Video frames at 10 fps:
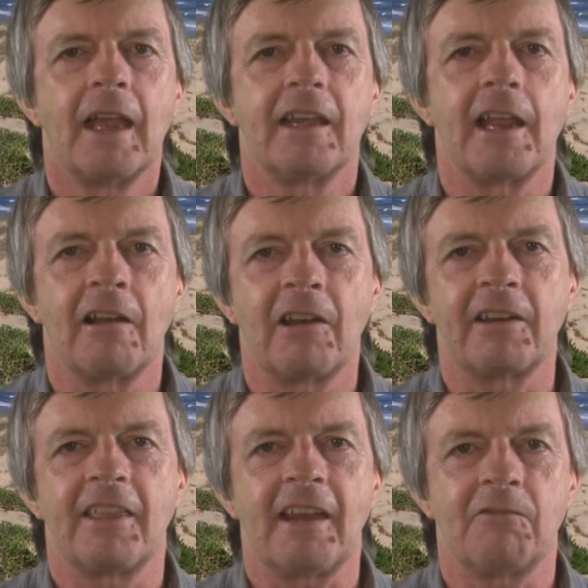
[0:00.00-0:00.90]
Now, a lot
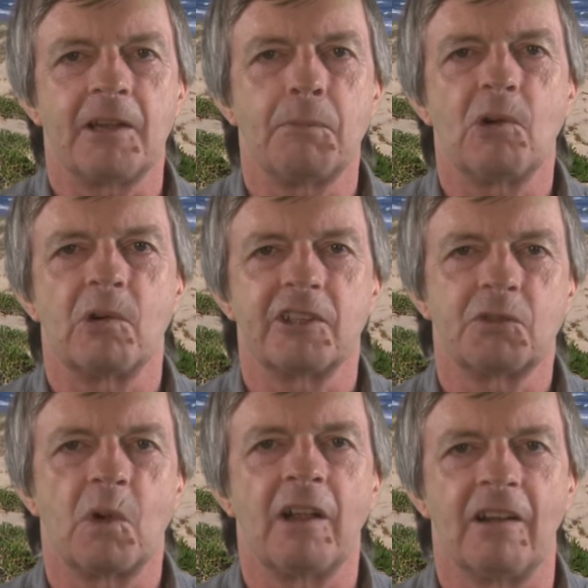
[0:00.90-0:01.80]
of that report
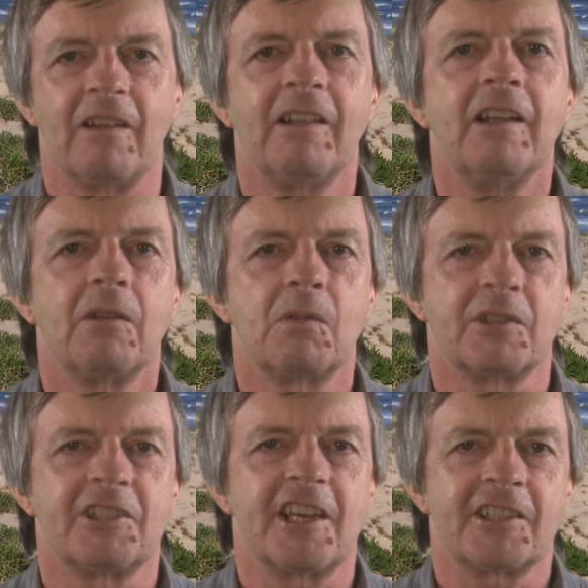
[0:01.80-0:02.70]
as well
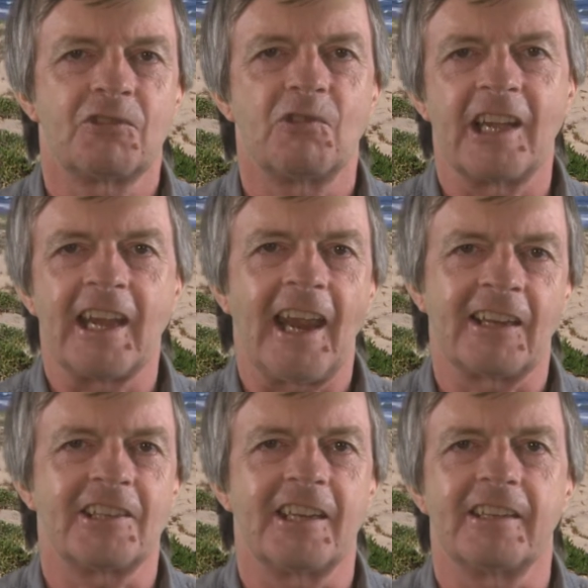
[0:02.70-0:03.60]
was just
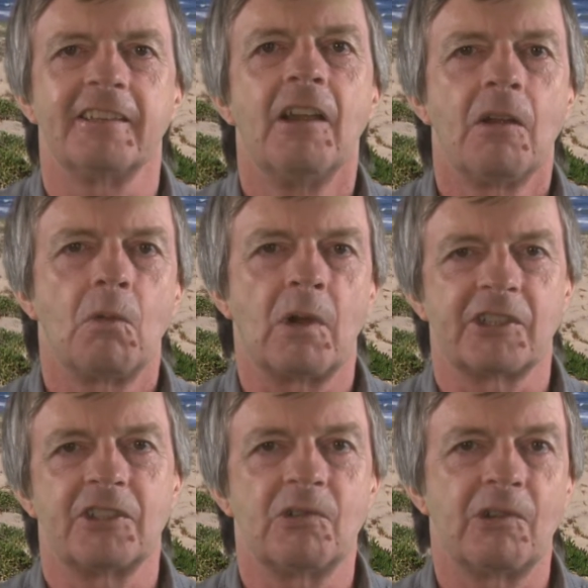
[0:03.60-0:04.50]
rehashing
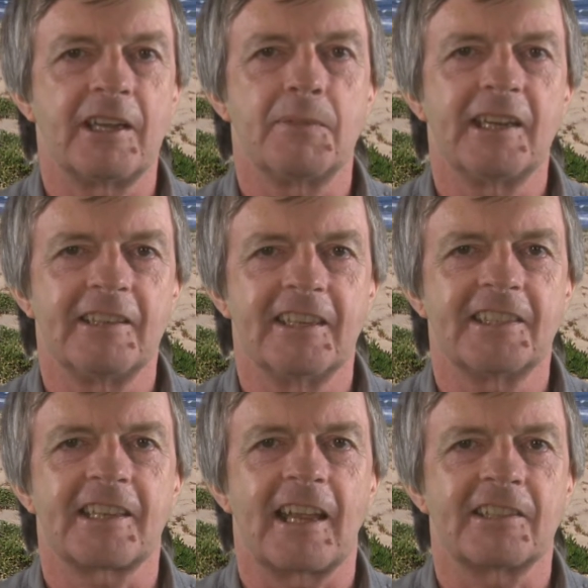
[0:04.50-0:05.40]
what's already been
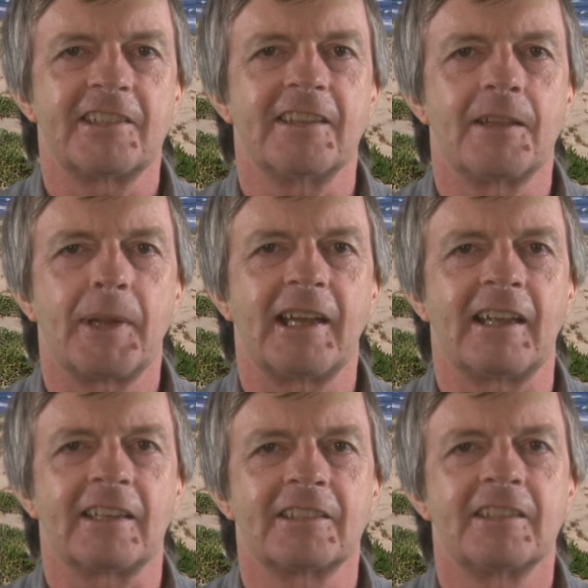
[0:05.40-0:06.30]
discussed in the
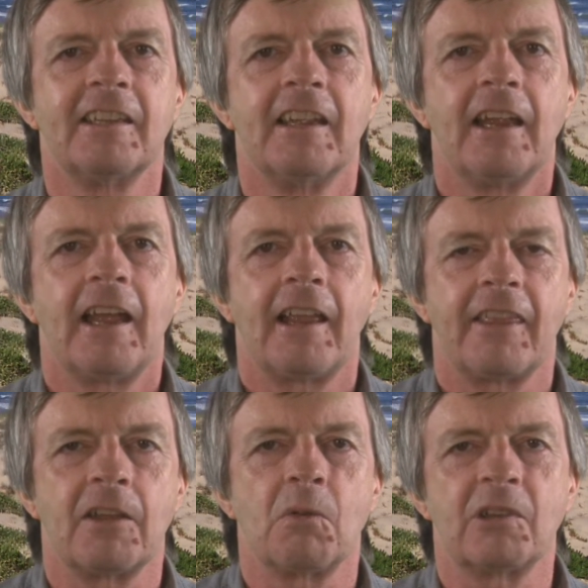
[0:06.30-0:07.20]
past.
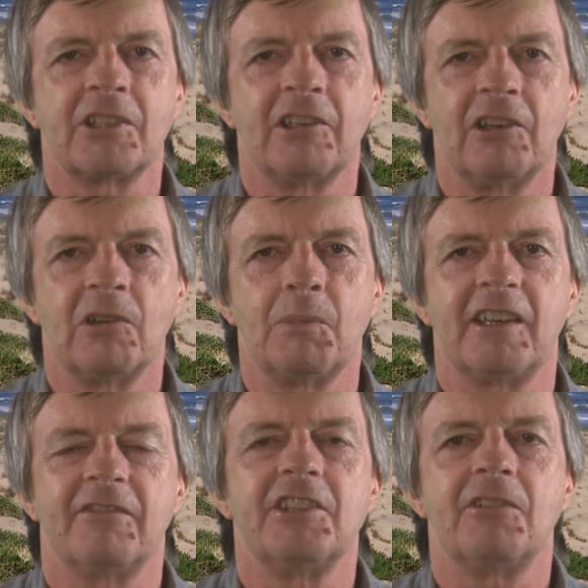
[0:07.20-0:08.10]
There was a little bit
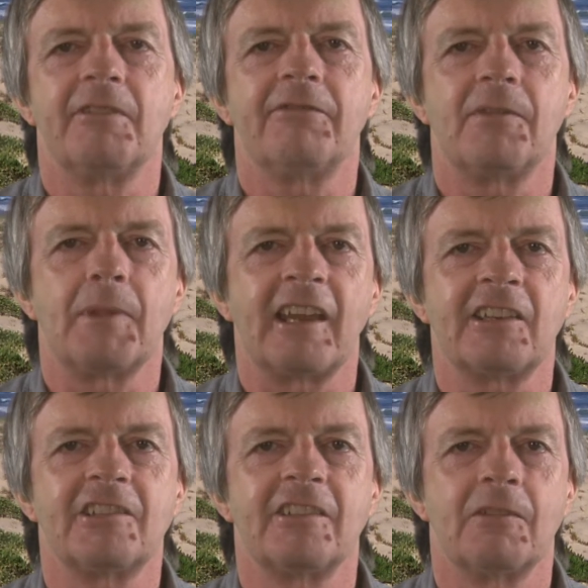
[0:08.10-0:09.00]
of new
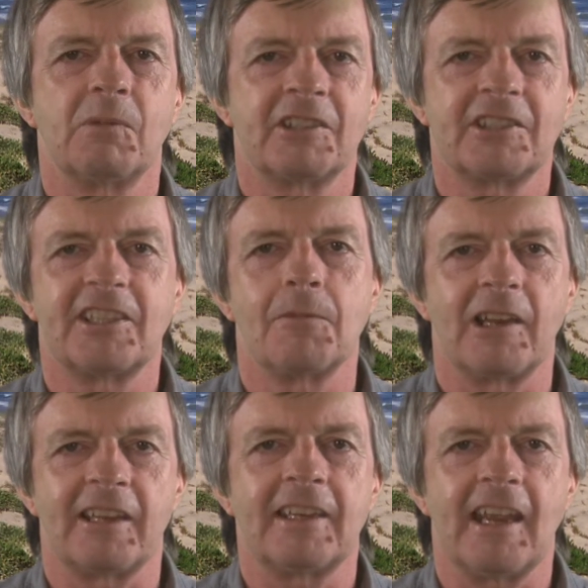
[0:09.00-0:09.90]
information that was
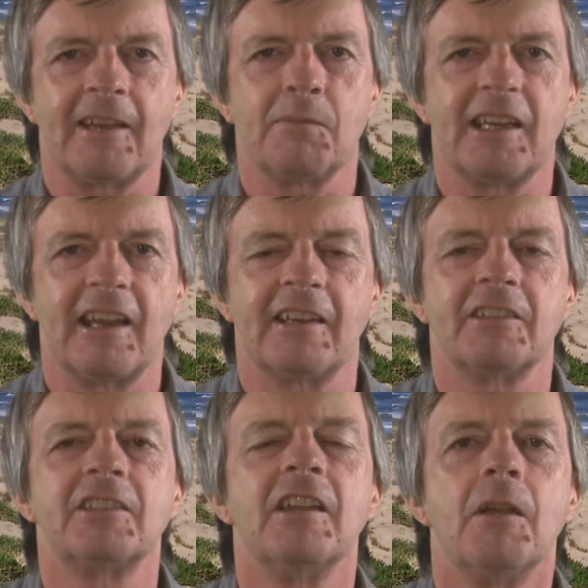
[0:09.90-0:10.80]
similar to
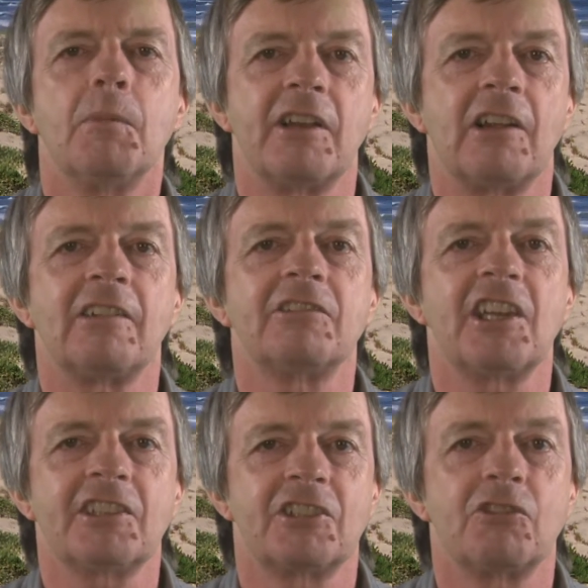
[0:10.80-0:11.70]
NBN's, but I'll
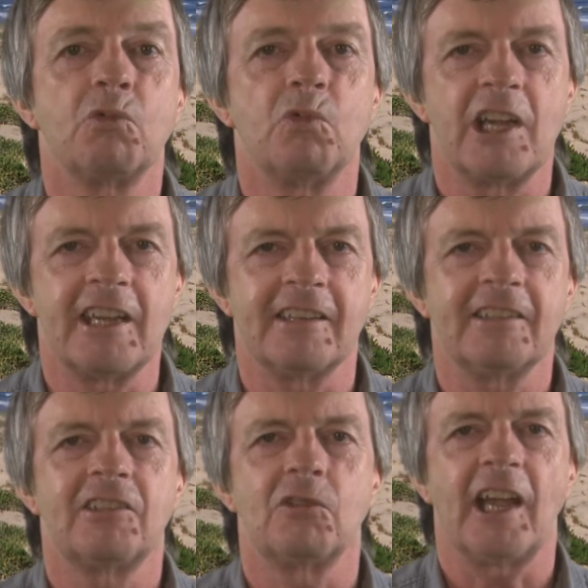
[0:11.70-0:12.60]
just read
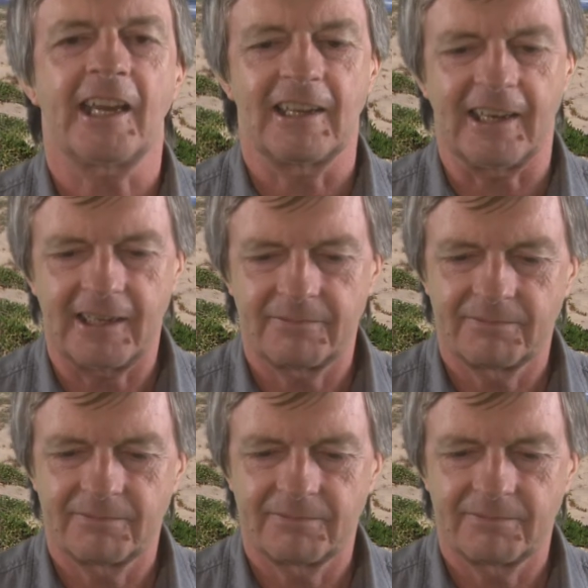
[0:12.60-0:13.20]
it directly.